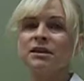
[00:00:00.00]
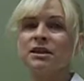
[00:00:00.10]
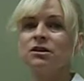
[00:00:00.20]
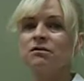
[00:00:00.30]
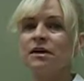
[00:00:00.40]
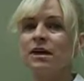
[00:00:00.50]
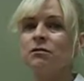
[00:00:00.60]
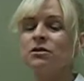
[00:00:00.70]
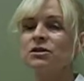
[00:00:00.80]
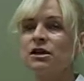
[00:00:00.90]
stage of the
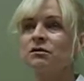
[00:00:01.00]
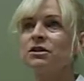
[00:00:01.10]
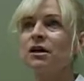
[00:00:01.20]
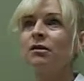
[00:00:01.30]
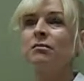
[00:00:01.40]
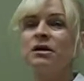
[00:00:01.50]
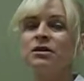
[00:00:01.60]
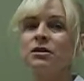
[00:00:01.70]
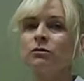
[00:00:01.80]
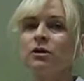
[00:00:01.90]
animal's lifestyle
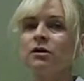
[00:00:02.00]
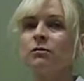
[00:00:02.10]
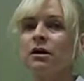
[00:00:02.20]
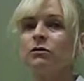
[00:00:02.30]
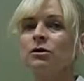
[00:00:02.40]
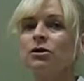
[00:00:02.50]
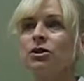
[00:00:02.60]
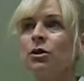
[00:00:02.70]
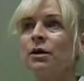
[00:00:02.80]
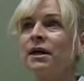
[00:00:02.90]
based on what the blood work's
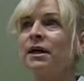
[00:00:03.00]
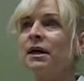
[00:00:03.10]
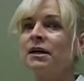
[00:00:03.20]
showing.